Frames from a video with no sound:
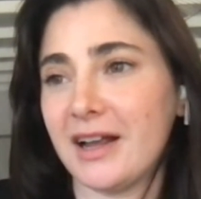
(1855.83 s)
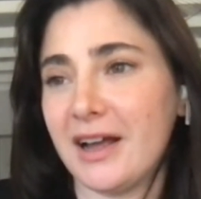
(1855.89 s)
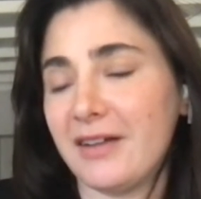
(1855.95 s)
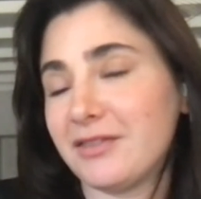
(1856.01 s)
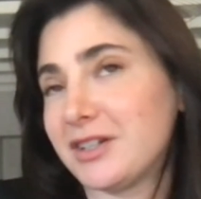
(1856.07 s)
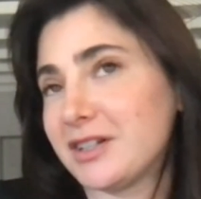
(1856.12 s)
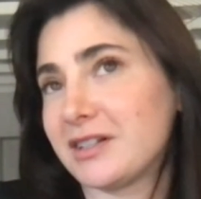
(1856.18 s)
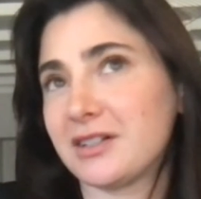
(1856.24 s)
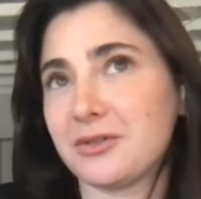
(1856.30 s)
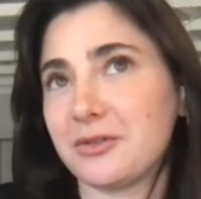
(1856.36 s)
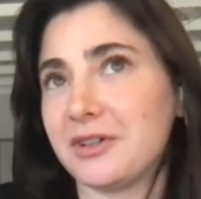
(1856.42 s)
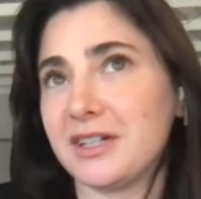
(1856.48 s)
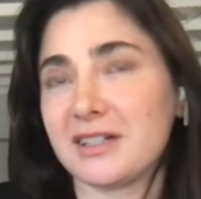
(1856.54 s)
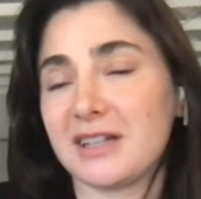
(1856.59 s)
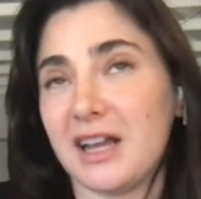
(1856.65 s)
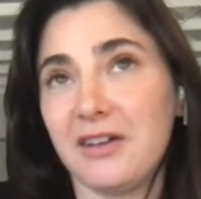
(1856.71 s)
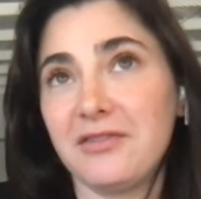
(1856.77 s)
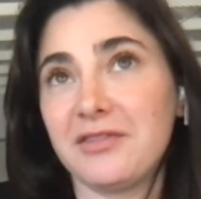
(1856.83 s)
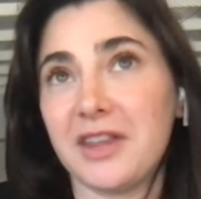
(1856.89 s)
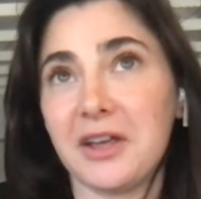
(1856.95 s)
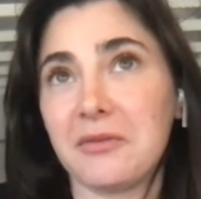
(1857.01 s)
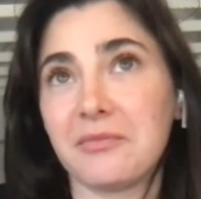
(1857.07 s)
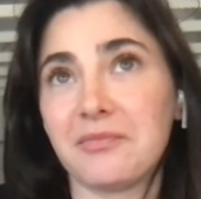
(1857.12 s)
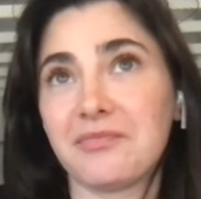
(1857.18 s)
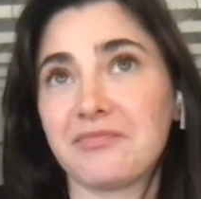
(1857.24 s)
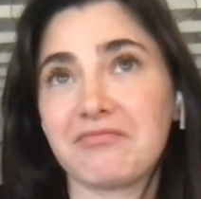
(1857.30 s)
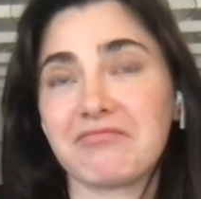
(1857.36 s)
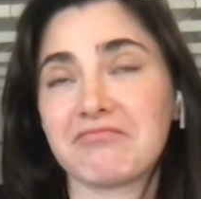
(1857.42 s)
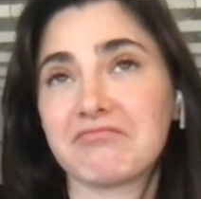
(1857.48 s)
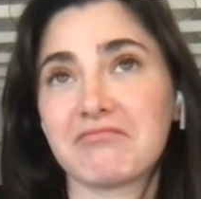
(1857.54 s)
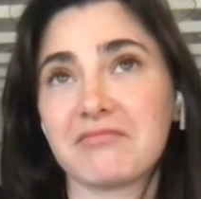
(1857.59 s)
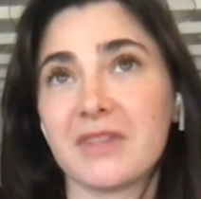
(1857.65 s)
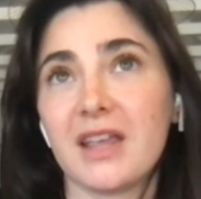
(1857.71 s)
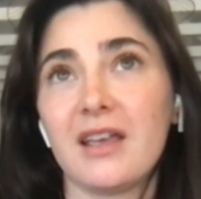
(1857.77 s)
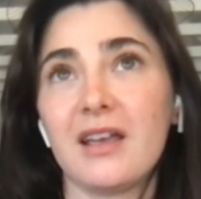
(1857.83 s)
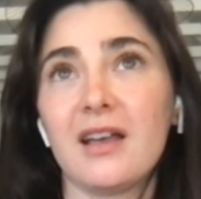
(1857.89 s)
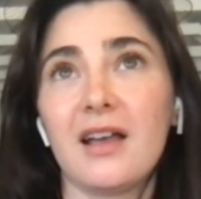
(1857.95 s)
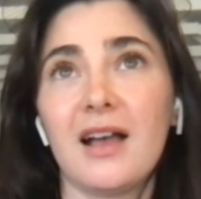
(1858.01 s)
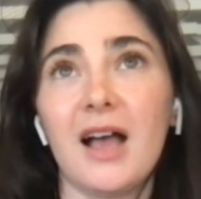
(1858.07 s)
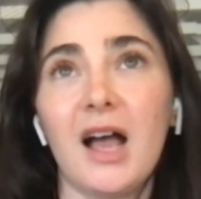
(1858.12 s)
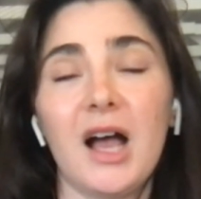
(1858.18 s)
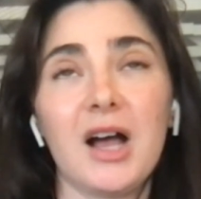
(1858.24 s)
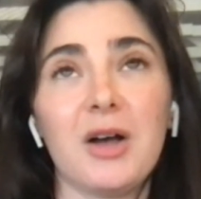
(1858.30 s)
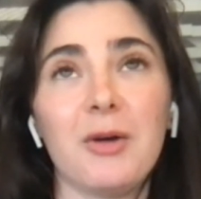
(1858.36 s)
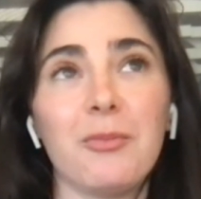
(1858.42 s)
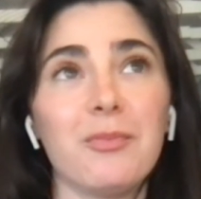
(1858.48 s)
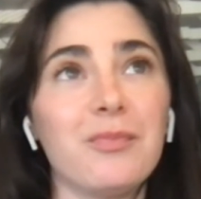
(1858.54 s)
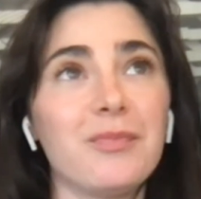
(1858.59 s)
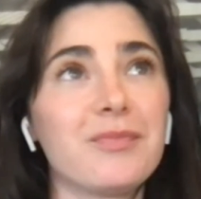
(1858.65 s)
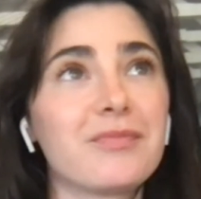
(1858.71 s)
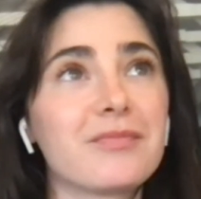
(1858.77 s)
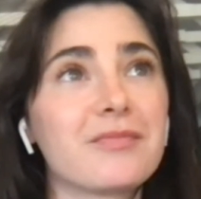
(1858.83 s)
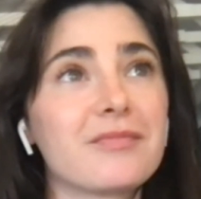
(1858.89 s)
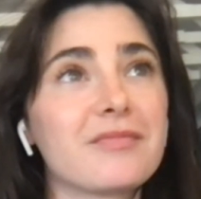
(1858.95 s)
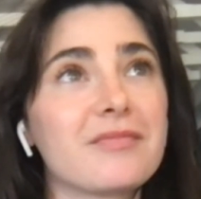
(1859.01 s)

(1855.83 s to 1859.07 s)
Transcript: I've just always loved them. Um,